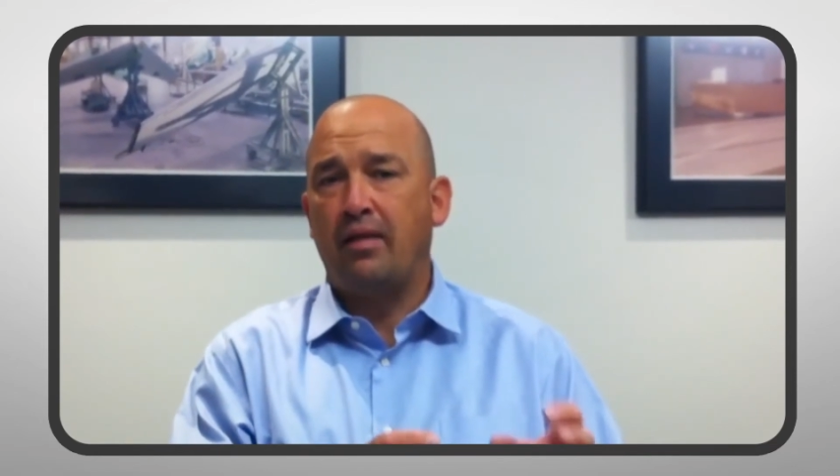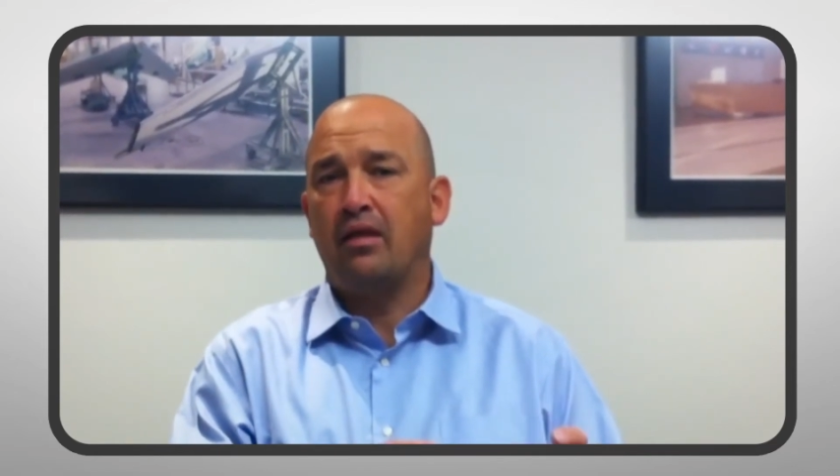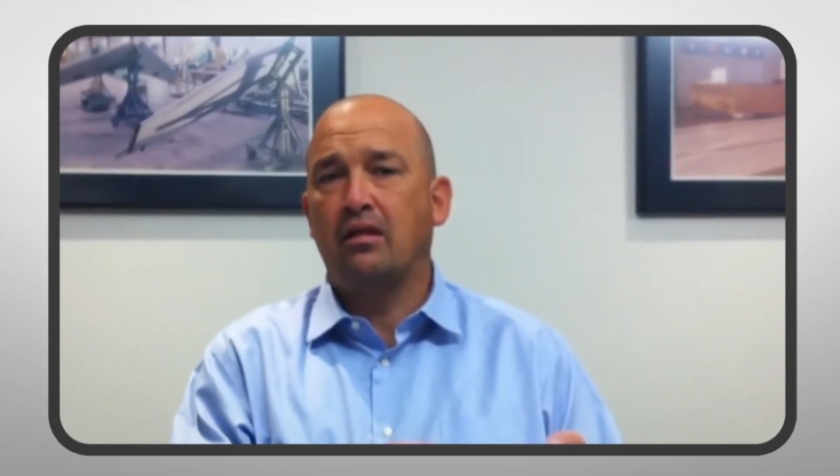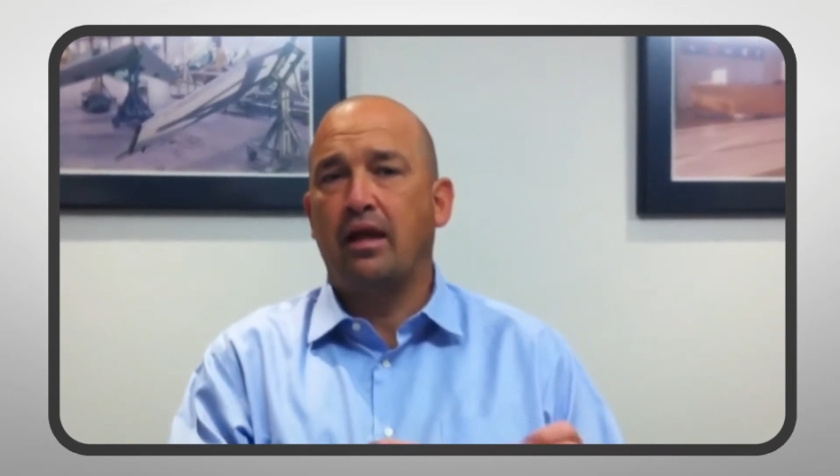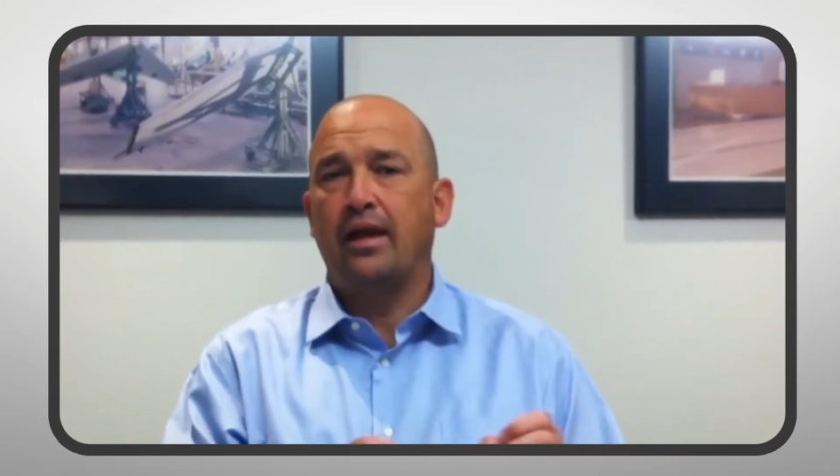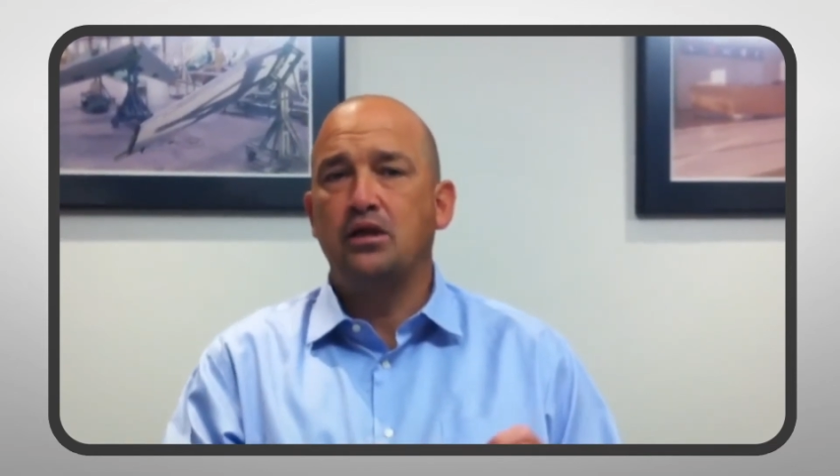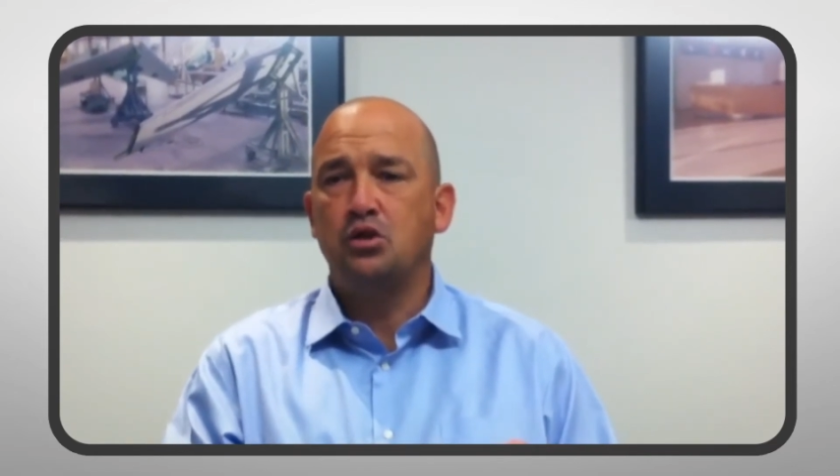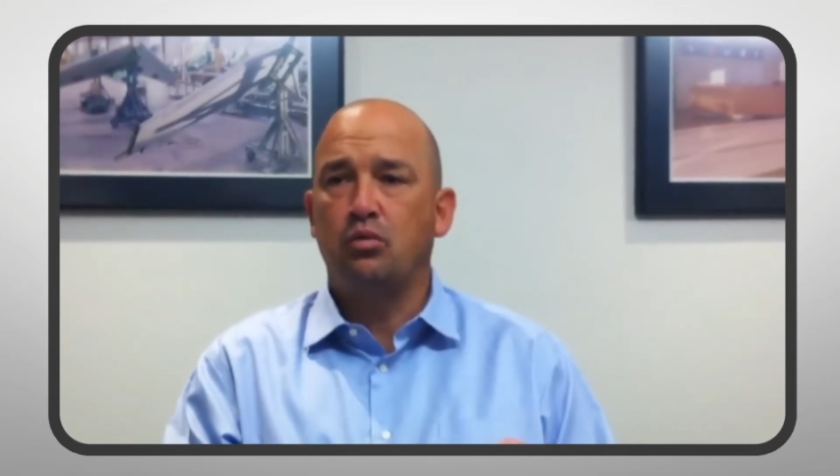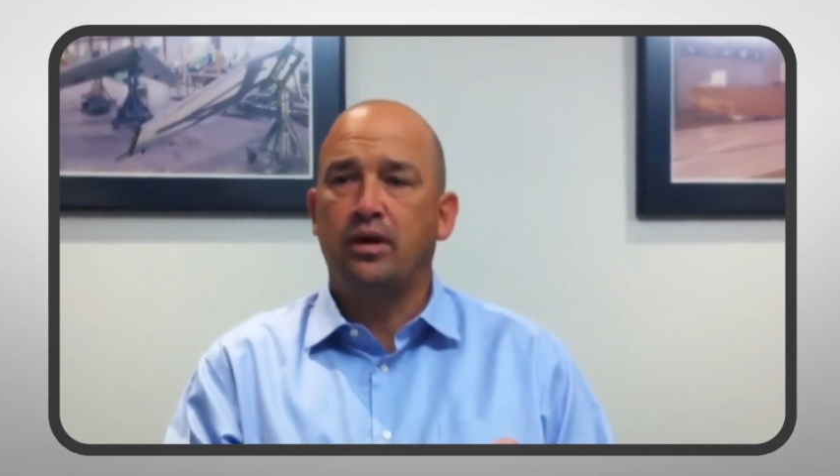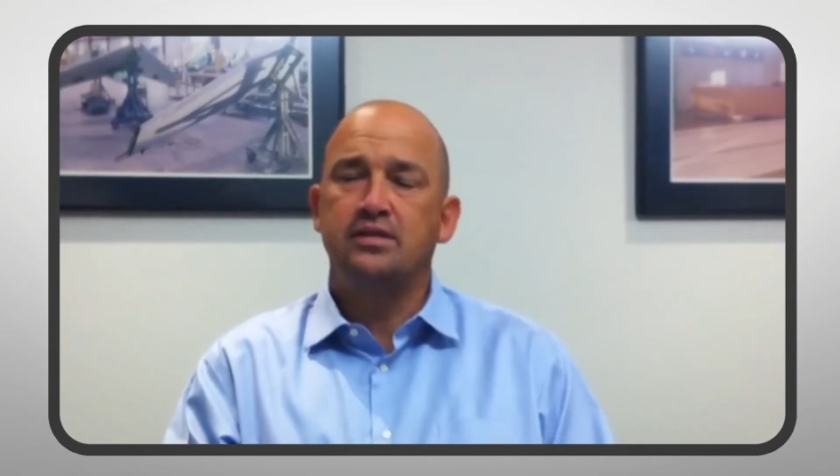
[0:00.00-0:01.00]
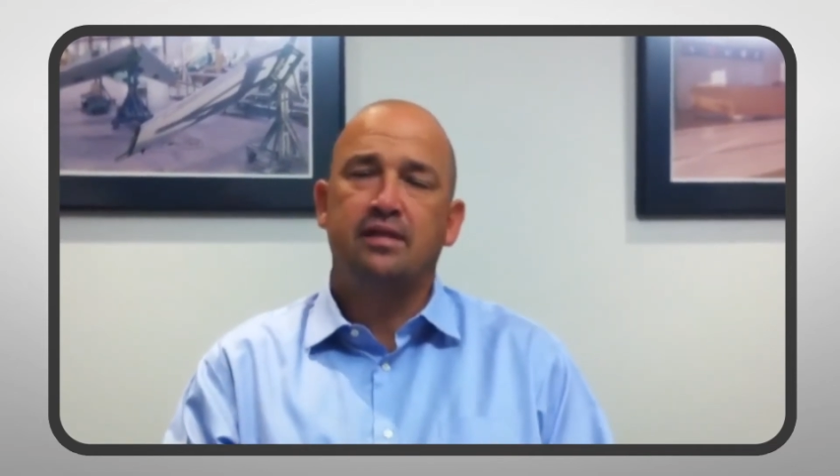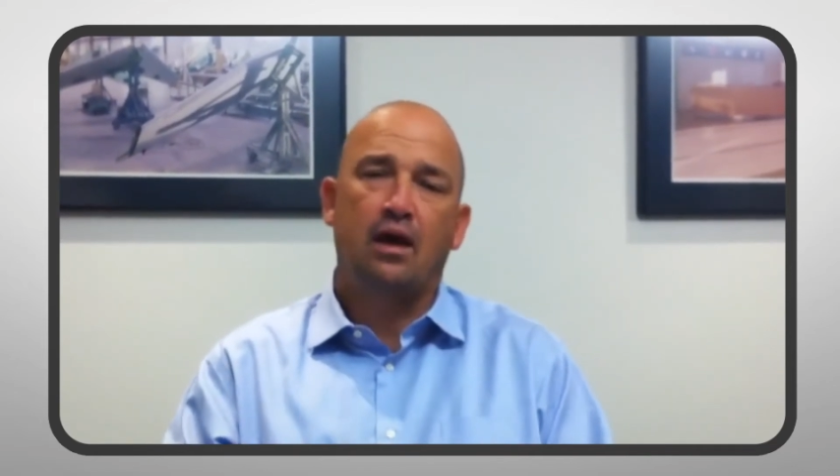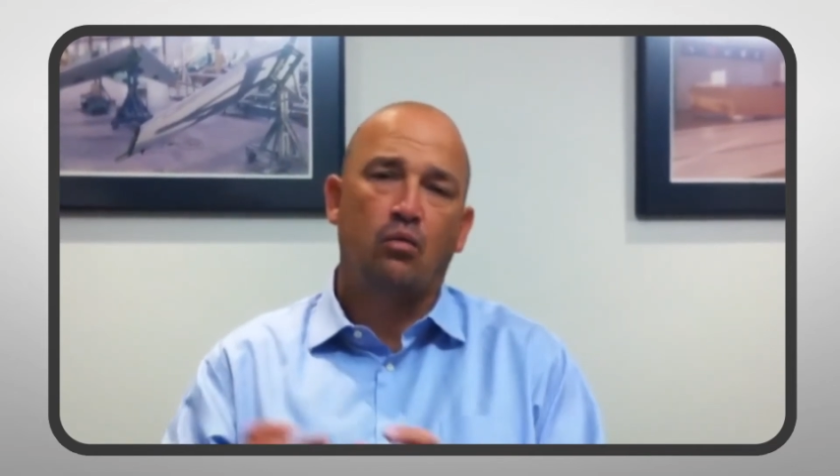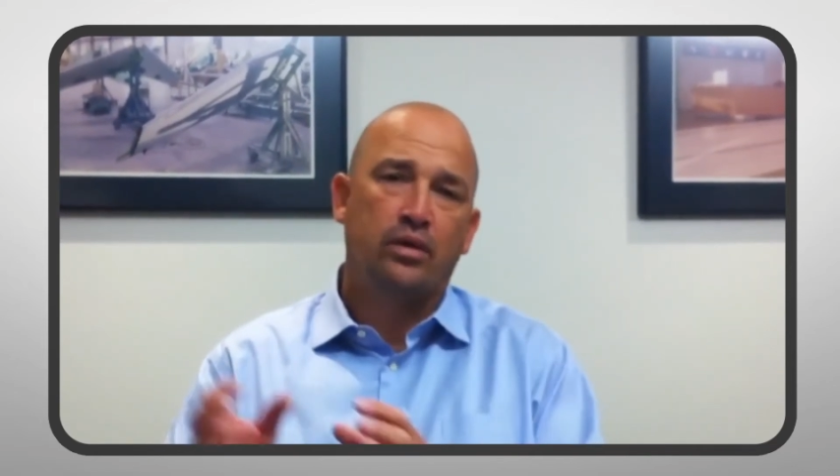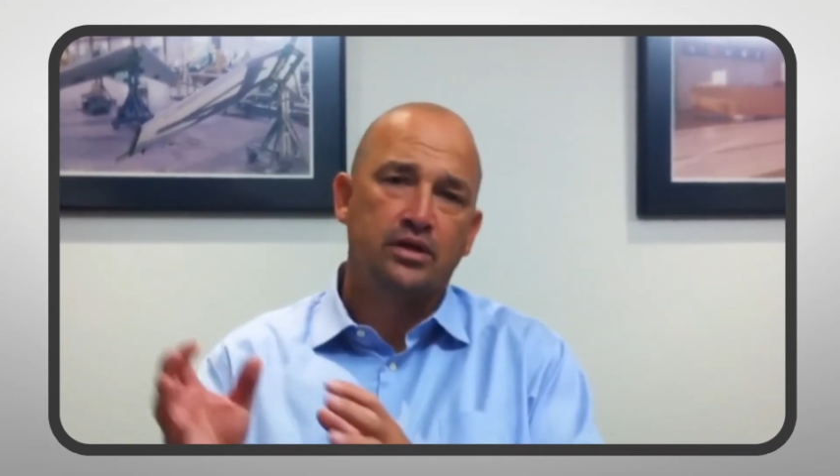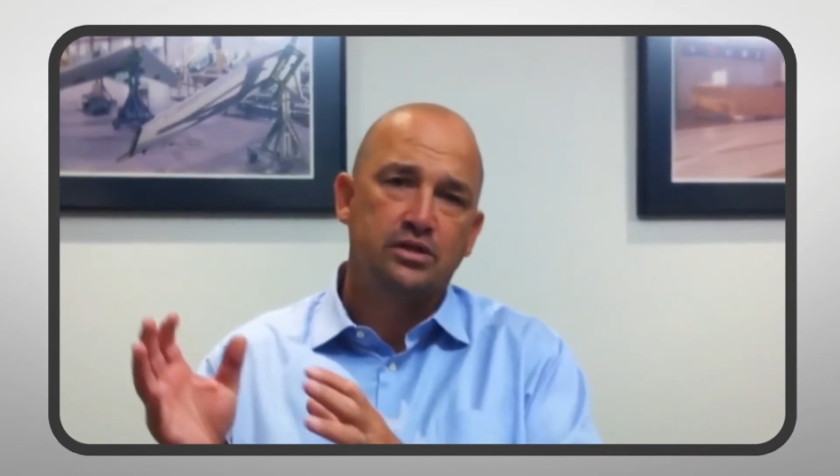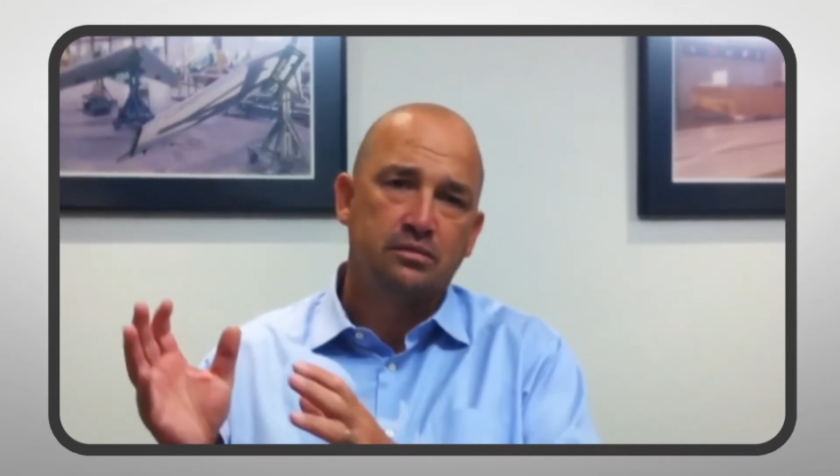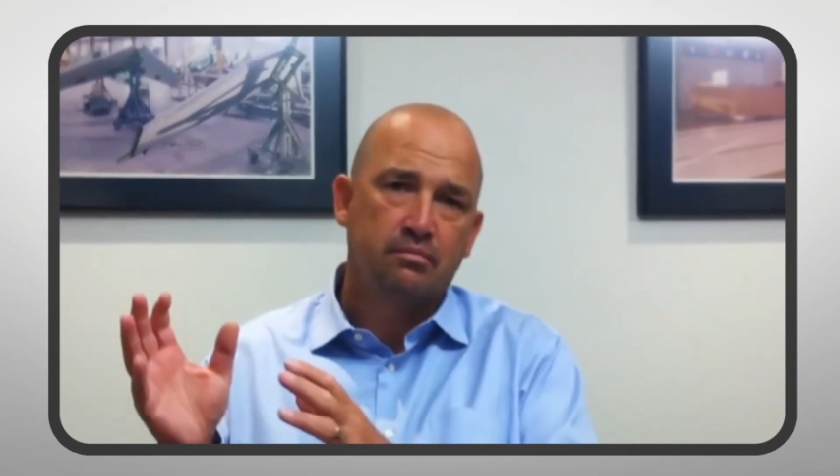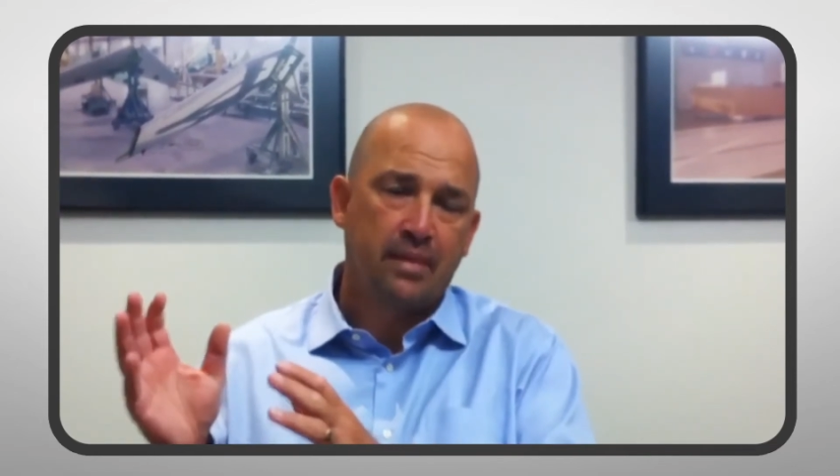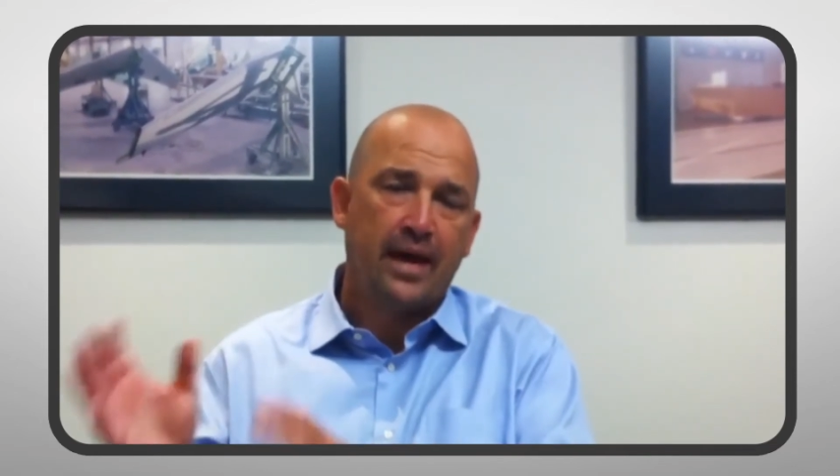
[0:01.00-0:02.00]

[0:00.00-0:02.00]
by the client to us that was